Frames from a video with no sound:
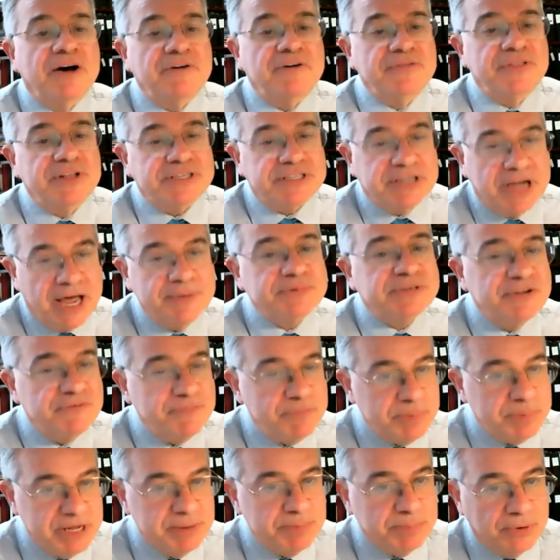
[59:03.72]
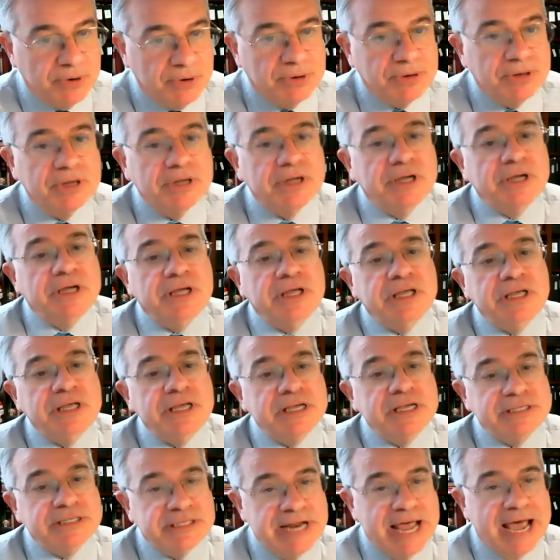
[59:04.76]
of the types of people he
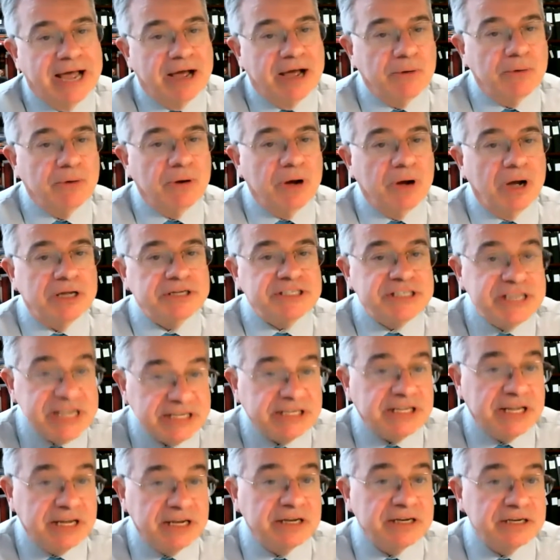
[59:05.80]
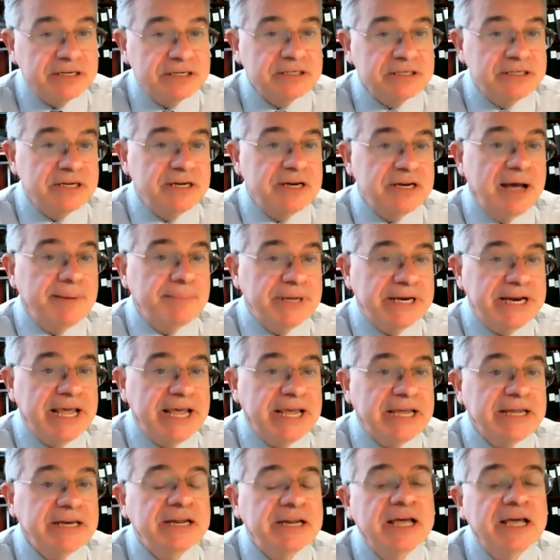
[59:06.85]
is now seeking to
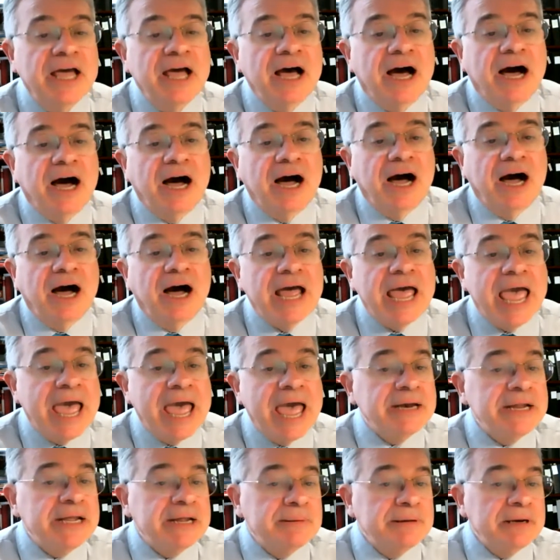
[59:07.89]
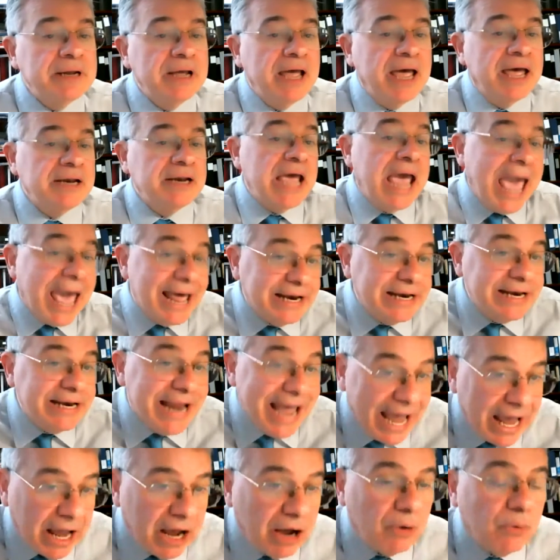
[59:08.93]
nominate, uh, and in and and
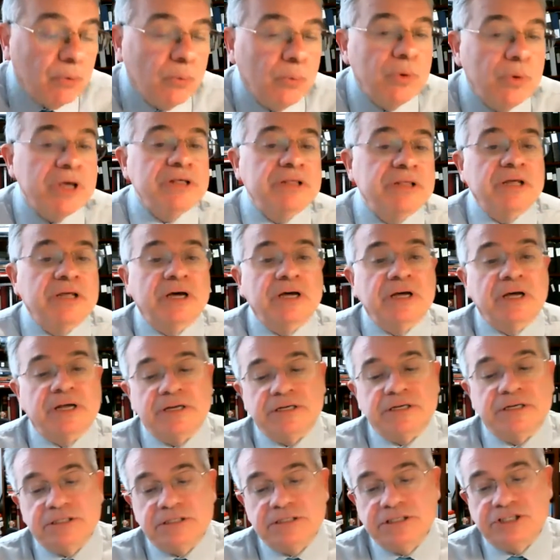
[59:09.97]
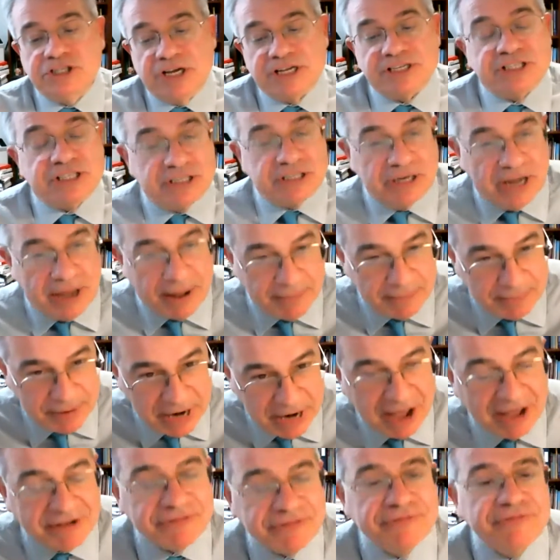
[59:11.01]
now with uh, just
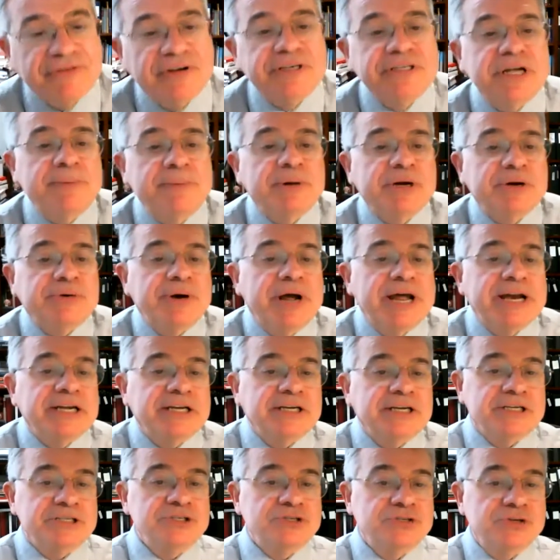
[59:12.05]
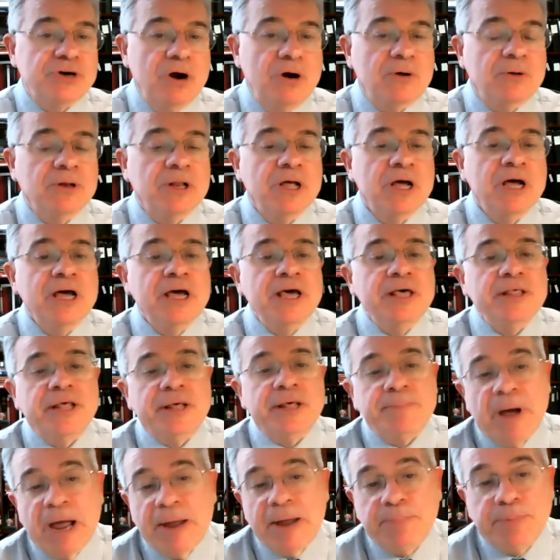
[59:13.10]
enough Democratic control that
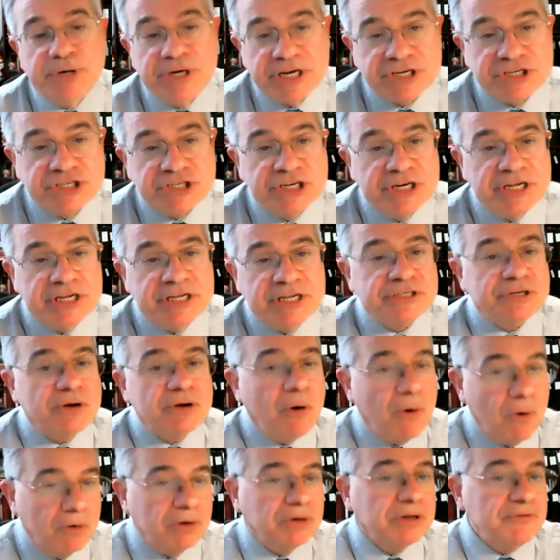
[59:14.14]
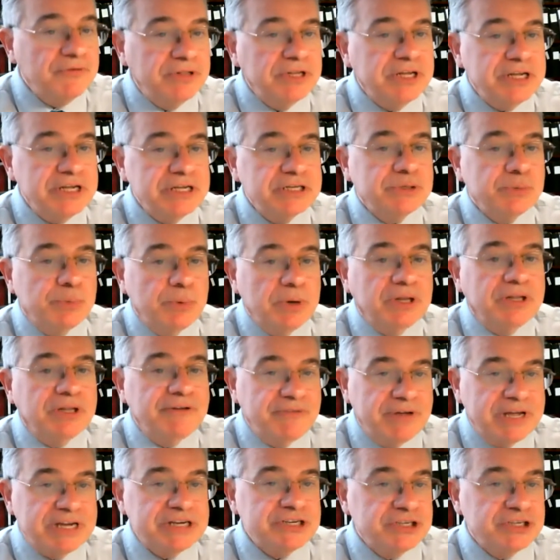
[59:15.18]
my prediction is all of these will
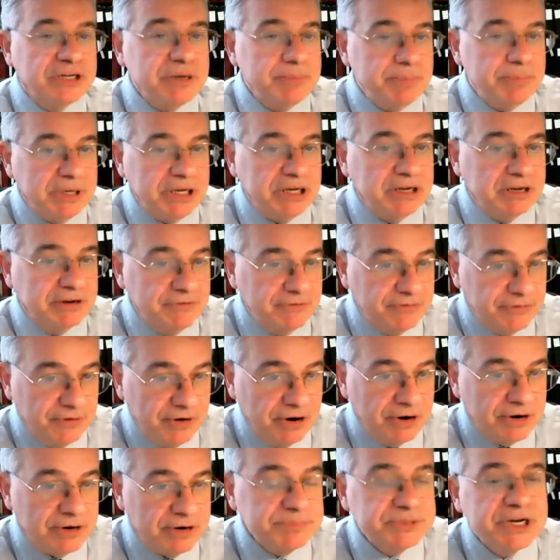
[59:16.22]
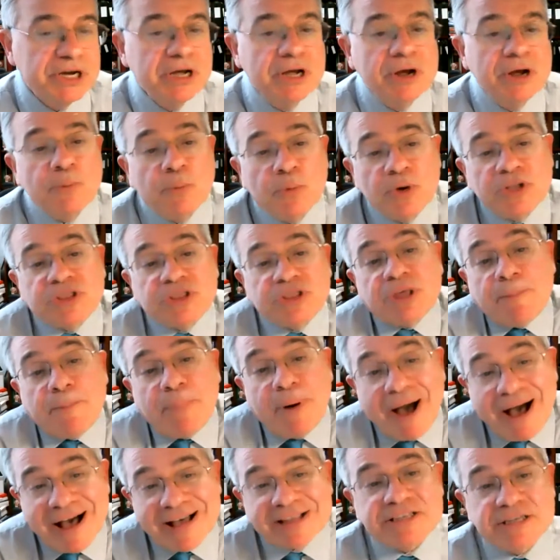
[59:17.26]
eventually be confirmed, with the
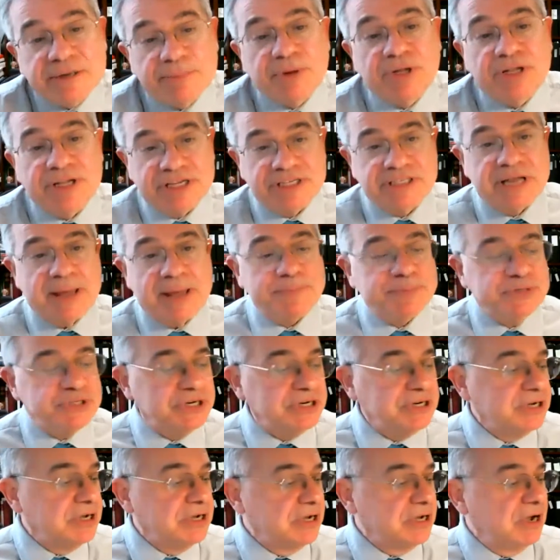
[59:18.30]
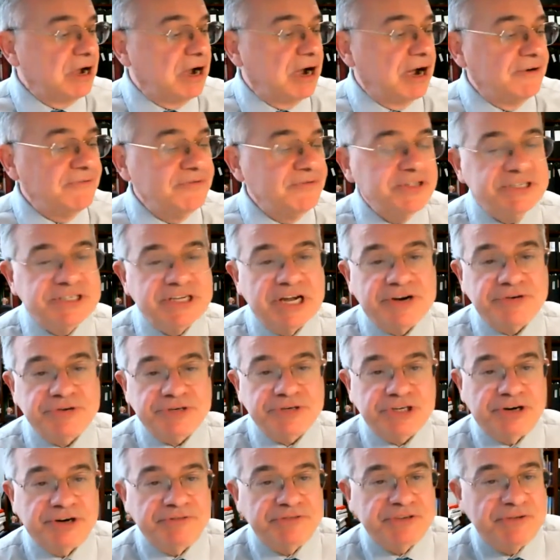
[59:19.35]
possible exception of the
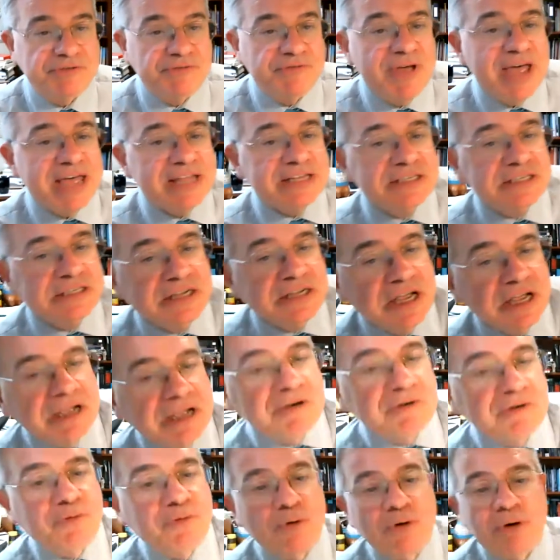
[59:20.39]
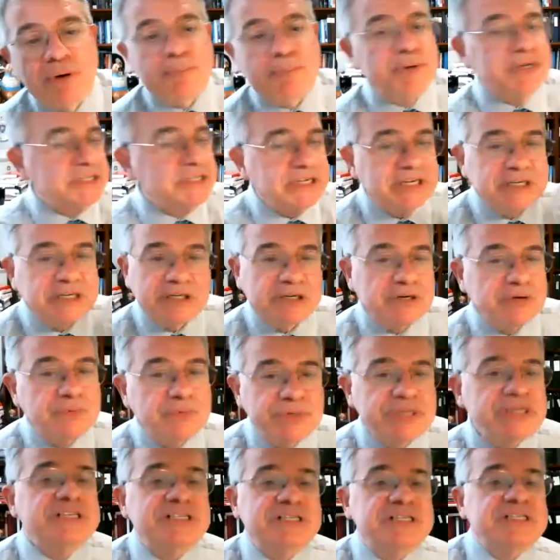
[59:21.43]
Secretary of Defense, for particular
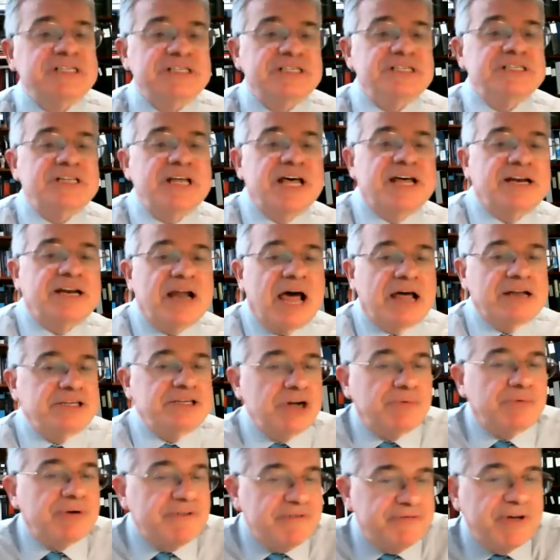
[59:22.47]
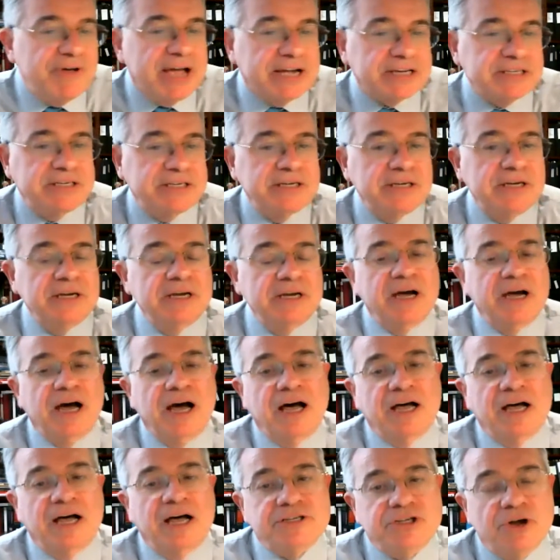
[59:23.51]
reasons that don't affect
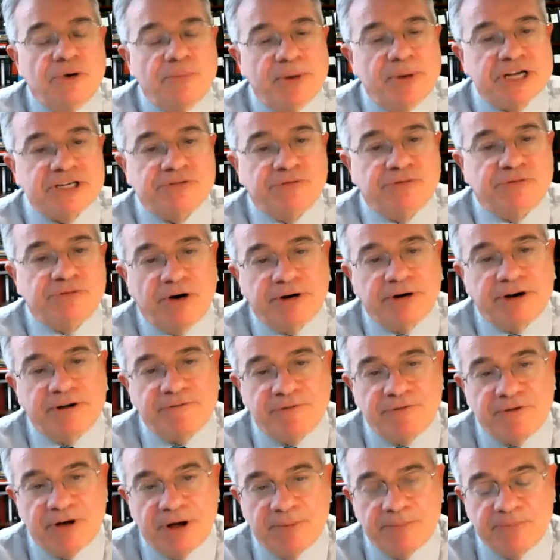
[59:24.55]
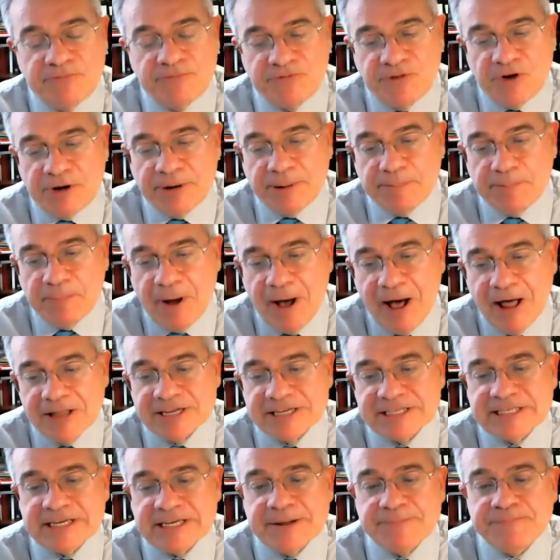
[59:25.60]
uh, so much foreign, uh, foreign
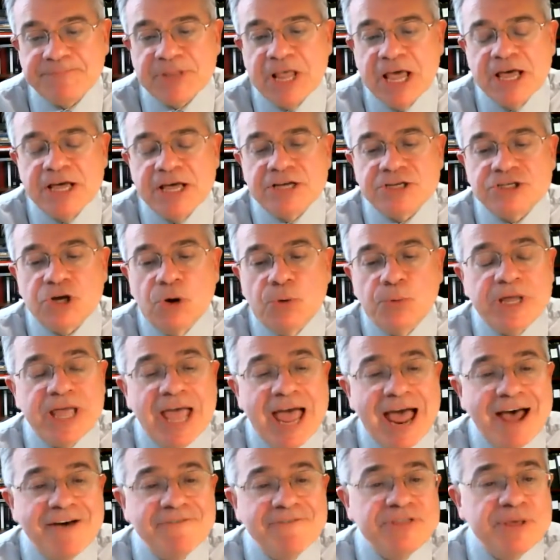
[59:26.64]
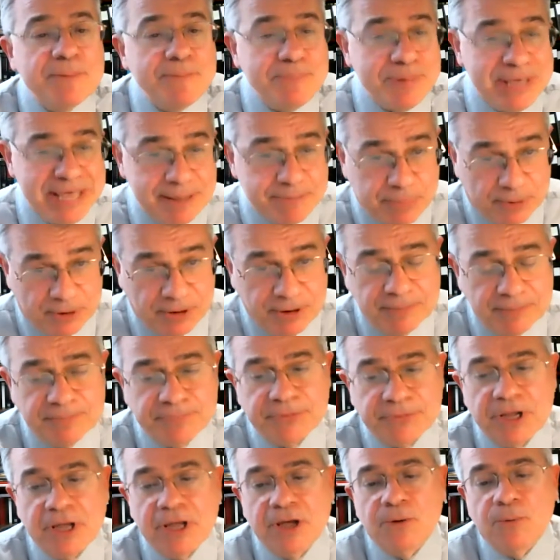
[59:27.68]
policy. So we have the people,
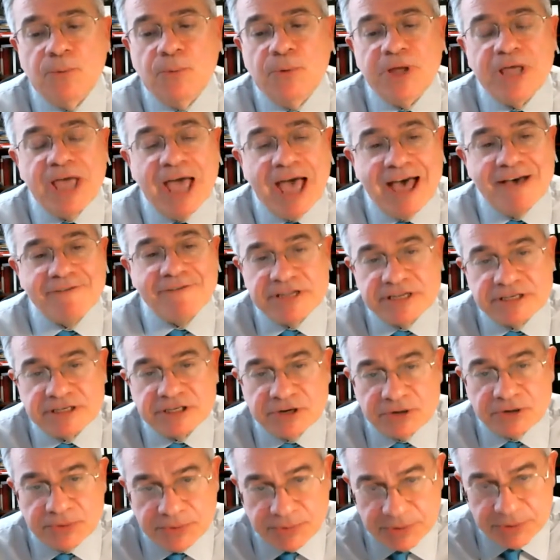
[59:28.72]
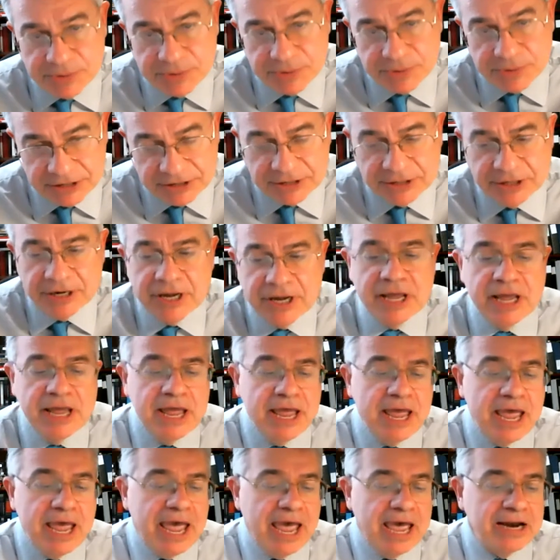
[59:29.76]
we have his career,
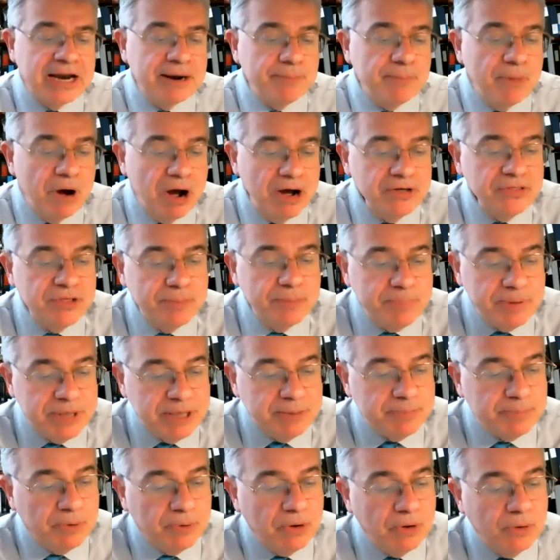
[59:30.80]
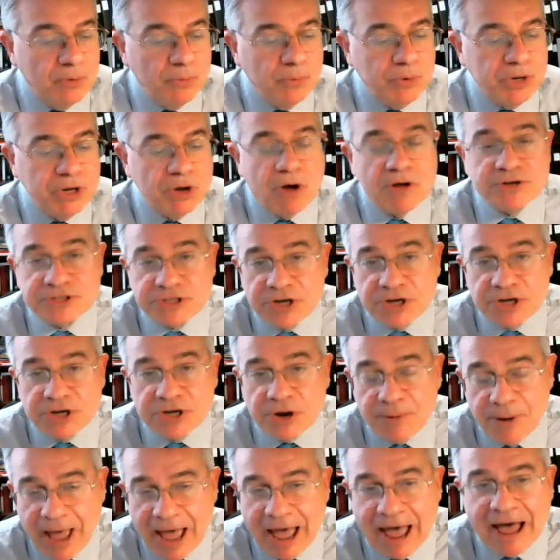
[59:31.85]
and among the people, we also
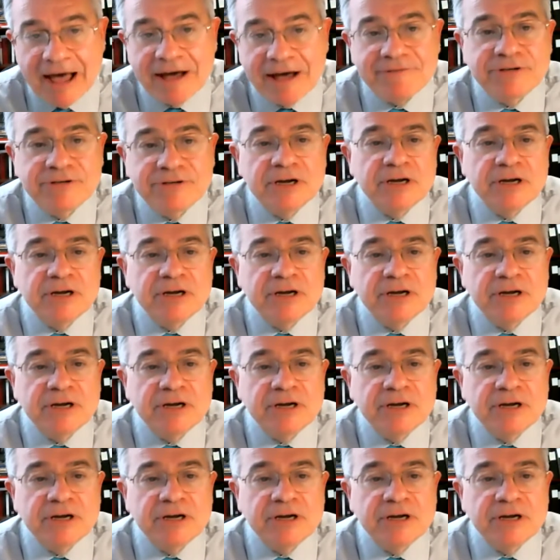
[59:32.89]
have